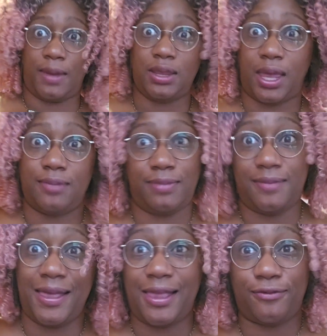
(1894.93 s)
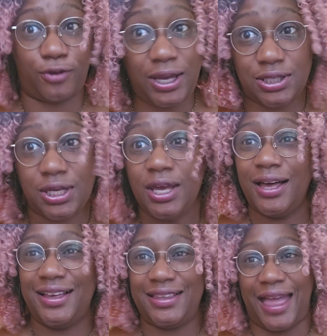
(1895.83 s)
my life great.
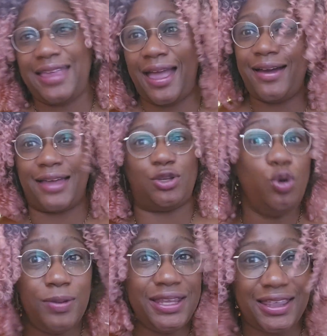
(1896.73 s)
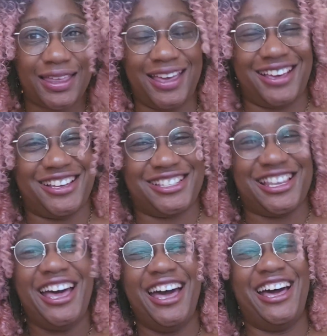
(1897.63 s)
And now I got too many things
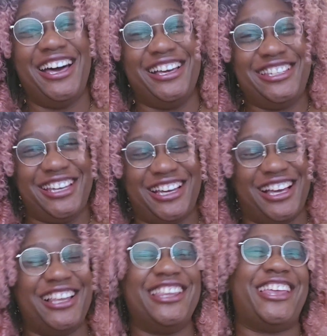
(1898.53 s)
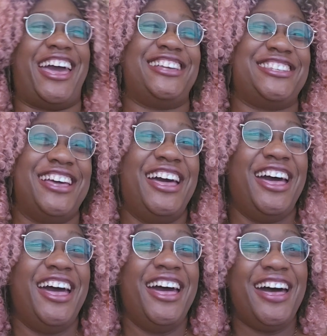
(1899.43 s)
to collect.
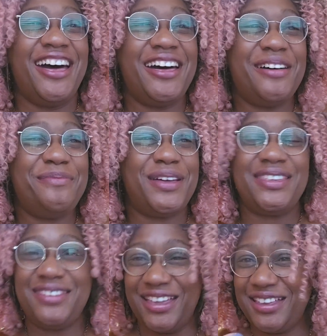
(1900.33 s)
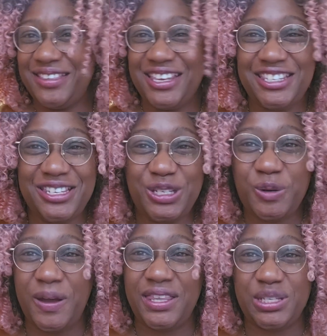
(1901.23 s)
But let's
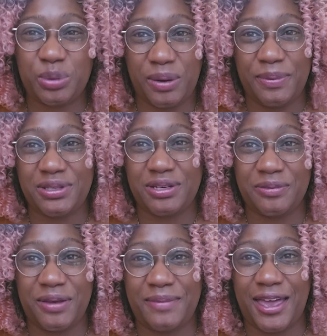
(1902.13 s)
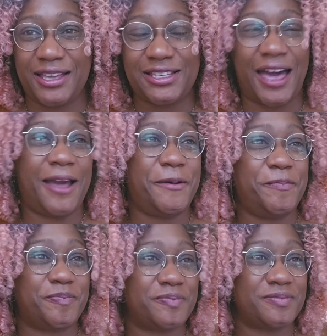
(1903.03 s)
enjoy these reboots and remakes.
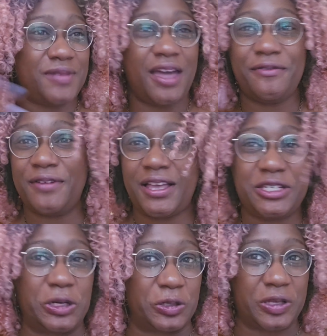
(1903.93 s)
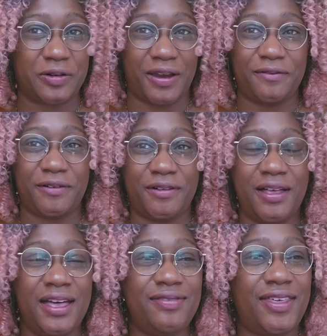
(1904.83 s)
I'm eternally grateful
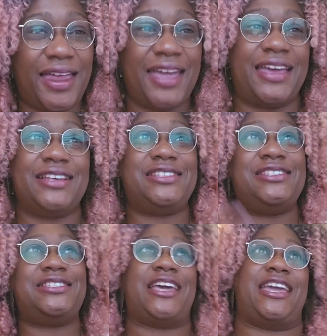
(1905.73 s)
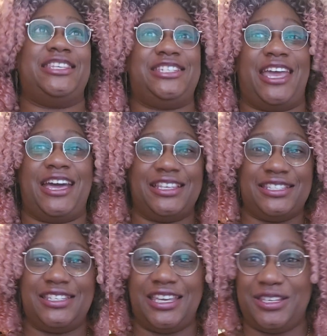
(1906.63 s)
that I get a second
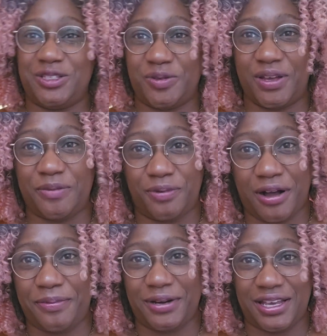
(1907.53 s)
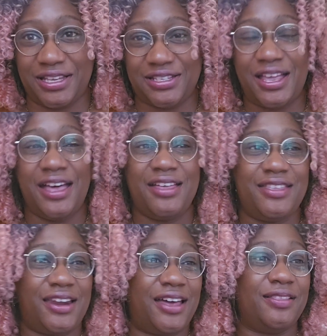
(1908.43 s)
chance to enjoy the properties
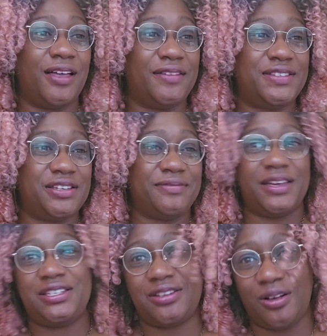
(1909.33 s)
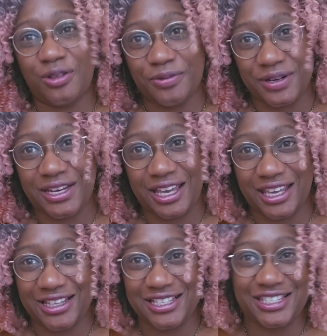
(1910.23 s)
that I love so much and all the
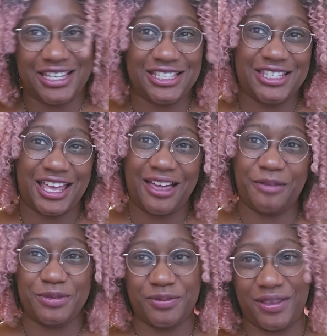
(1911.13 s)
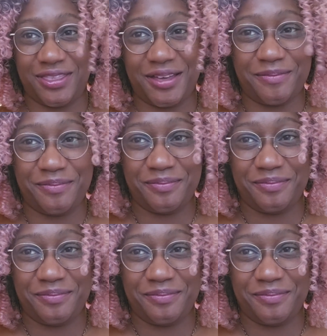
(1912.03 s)
ridiculousness that comes with them.